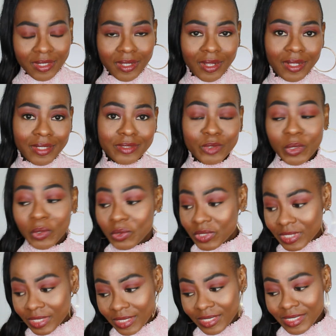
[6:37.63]
and you're
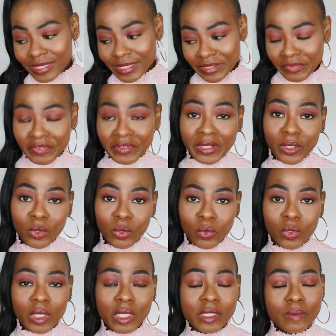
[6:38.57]
seeing different
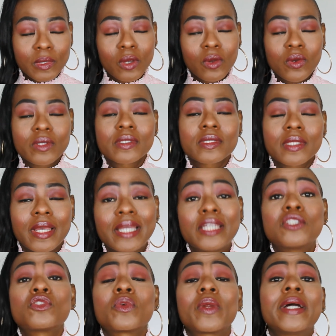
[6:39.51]
look is because
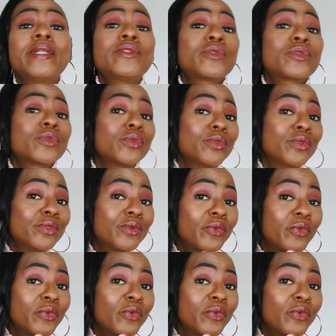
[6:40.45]
I tried to